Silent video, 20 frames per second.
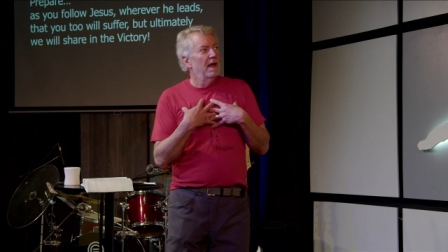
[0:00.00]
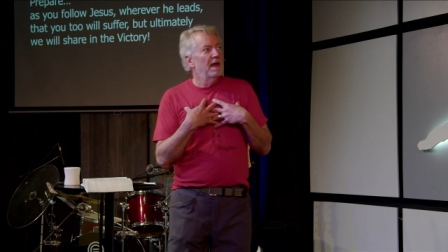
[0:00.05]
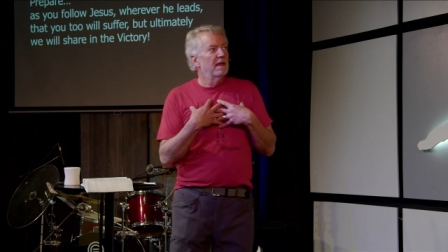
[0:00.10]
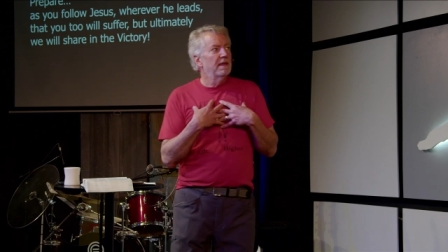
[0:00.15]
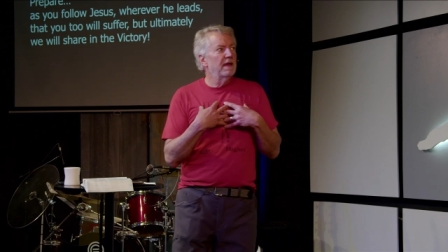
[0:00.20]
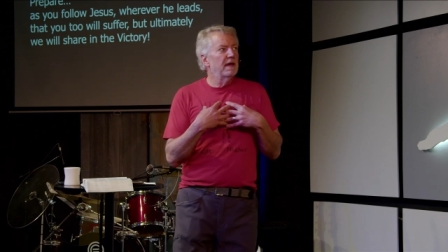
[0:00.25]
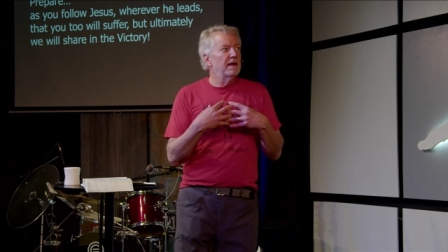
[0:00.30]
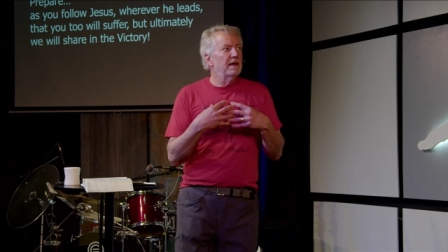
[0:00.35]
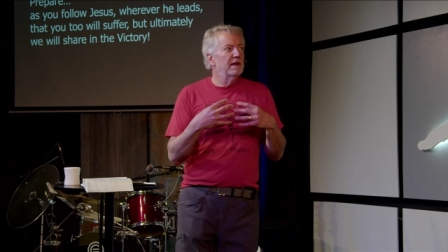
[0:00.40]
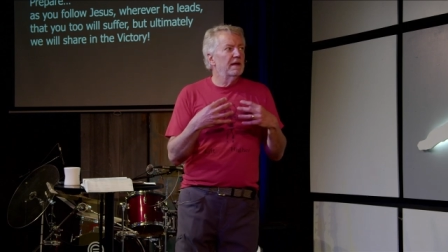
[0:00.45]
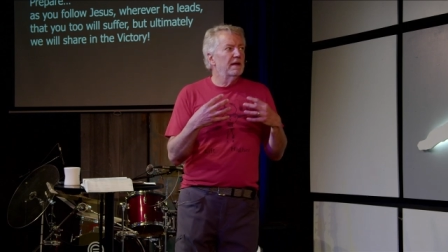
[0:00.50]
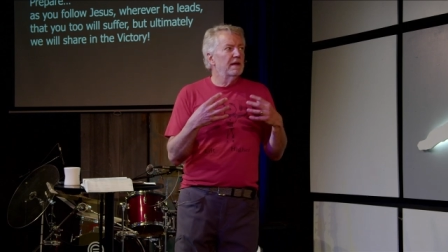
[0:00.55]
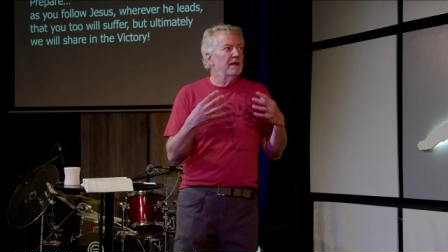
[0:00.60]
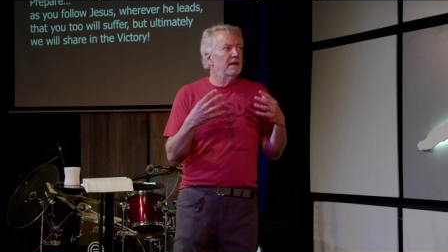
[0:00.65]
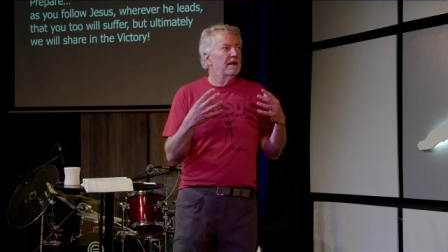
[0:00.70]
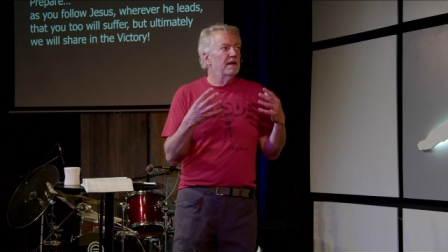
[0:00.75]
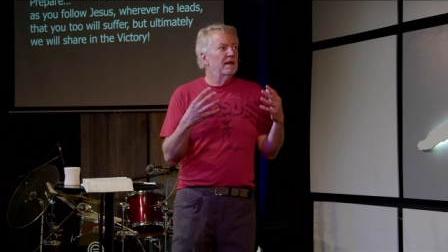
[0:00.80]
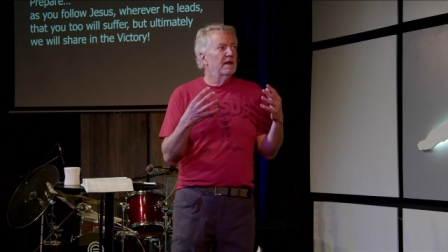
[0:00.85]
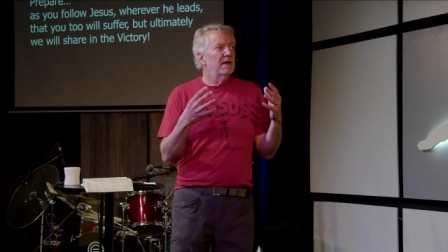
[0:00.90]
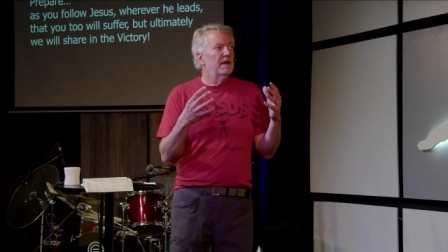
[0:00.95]
That
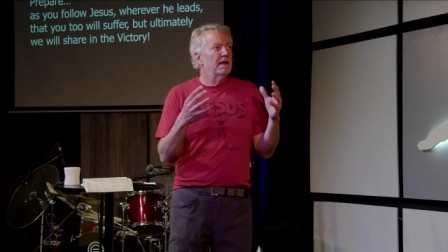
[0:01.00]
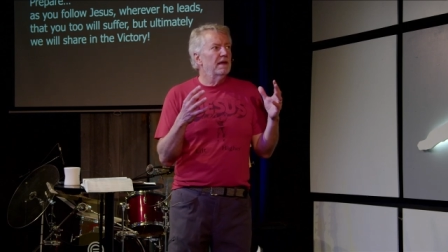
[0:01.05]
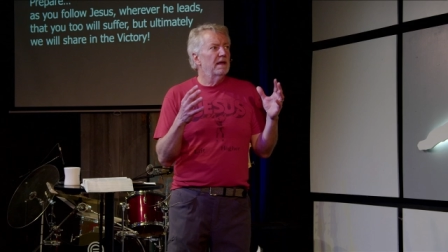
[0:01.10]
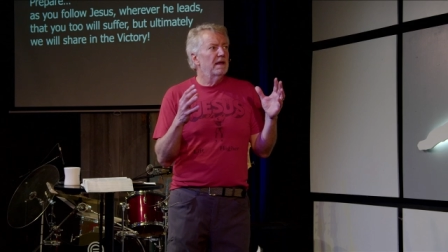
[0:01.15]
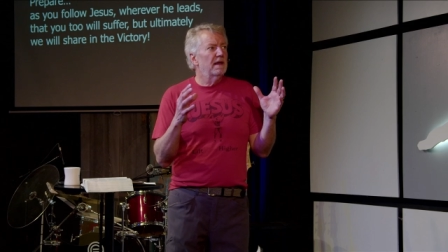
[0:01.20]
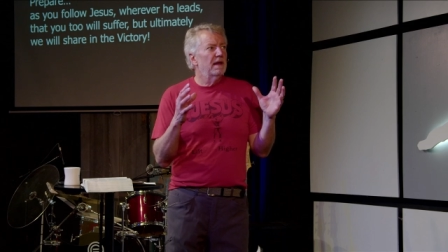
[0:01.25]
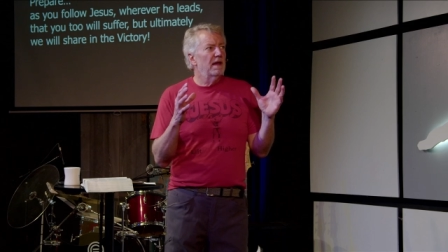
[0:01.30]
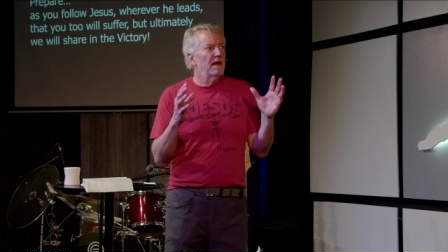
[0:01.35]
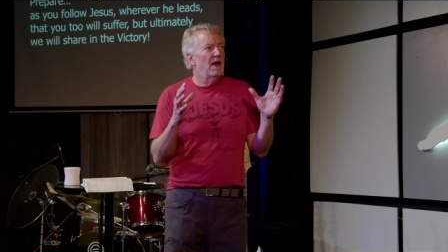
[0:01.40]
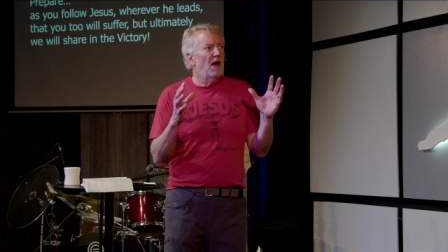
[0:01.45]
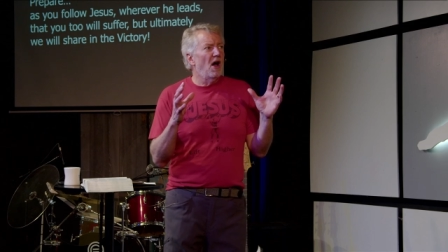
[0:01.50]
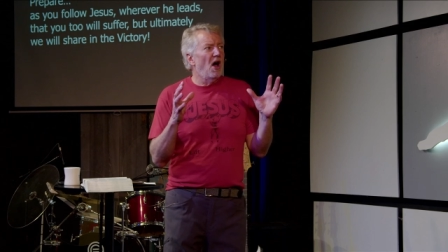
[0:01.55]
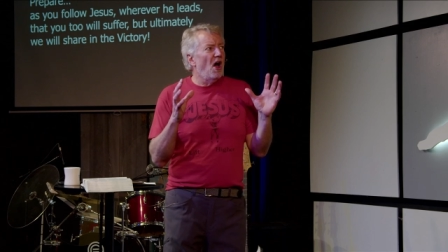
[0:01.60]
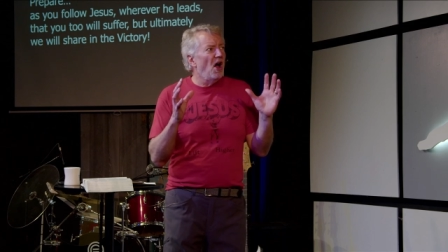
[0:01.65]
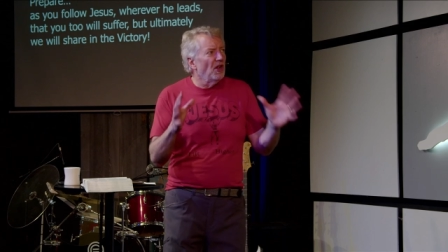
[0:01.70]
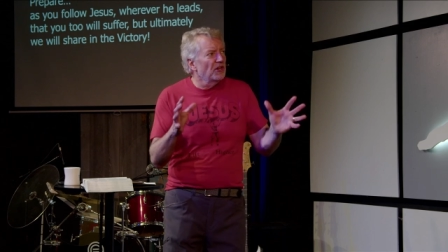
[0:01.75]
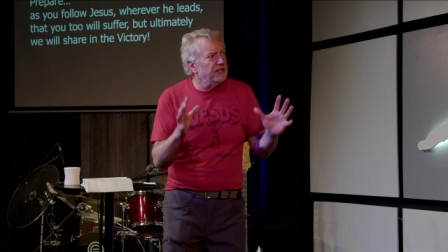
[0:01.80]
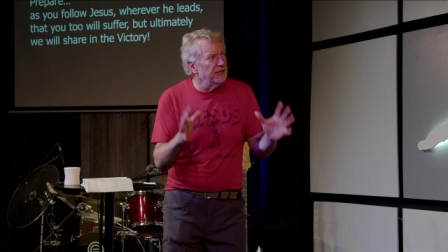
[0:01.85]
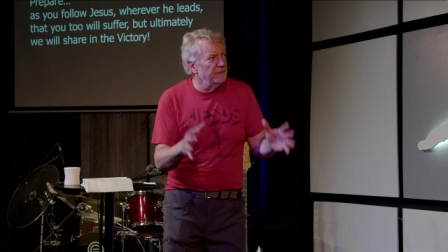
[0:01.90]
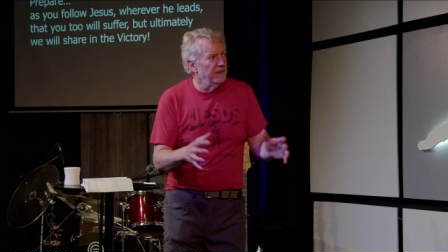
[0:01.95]

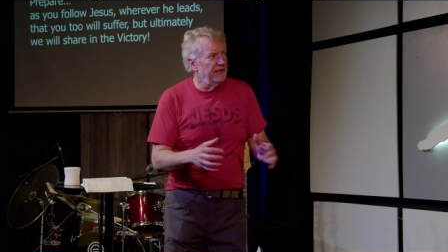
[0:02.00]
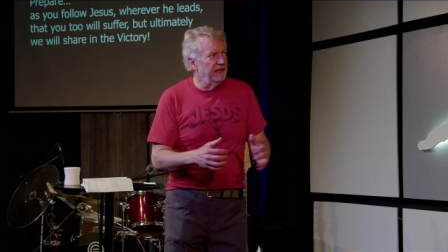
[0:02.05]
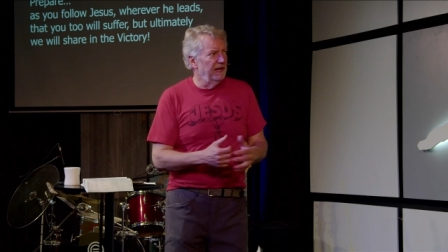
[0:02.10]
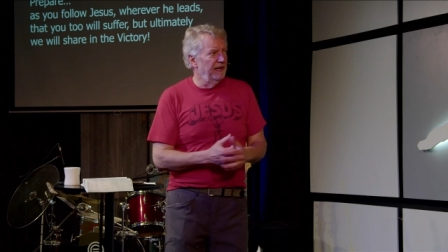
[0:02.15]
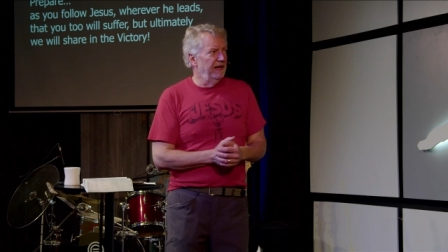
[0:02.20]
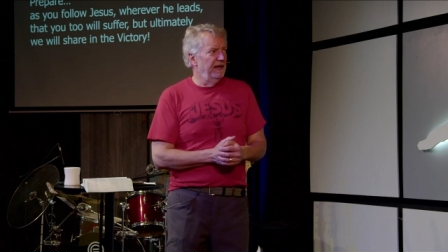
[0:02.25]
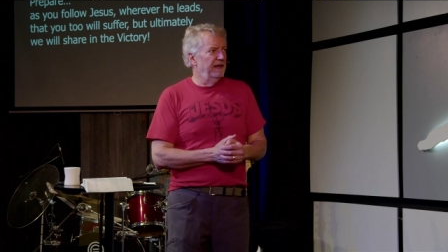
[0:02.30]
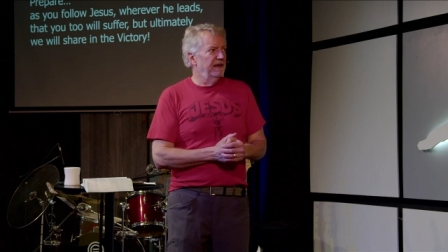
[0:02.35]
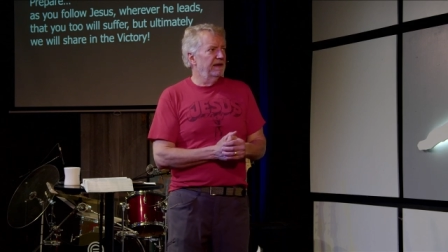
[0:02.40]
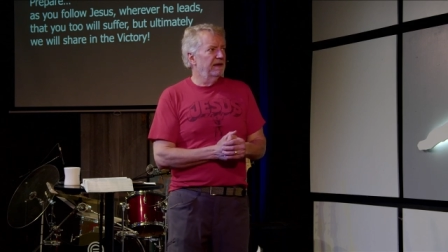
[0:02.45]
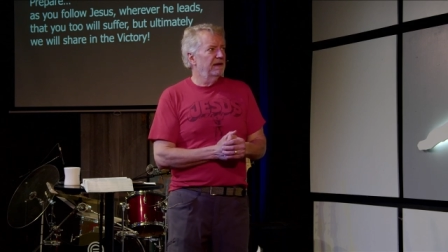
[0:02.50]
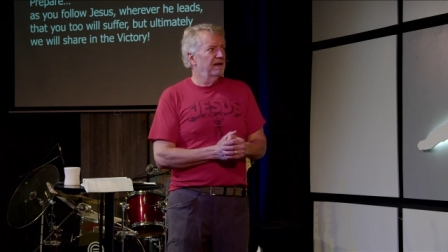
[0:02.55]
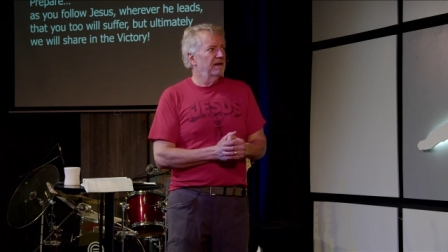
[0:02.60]
ultimately